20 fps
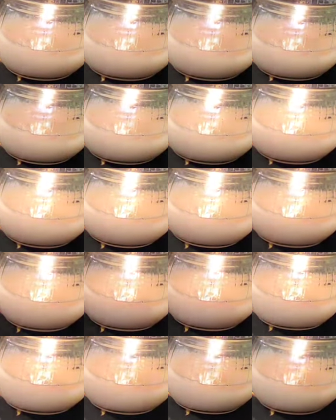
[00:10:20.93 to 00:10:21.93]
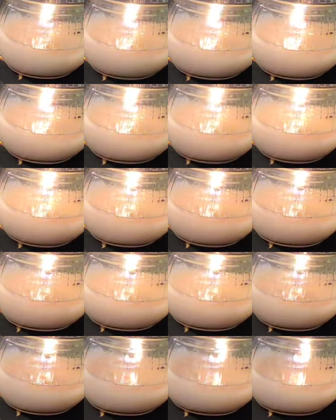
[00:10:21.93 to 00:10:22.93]

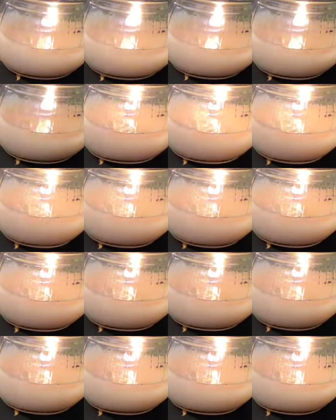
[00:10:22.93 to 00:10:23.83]
Nobody speaks.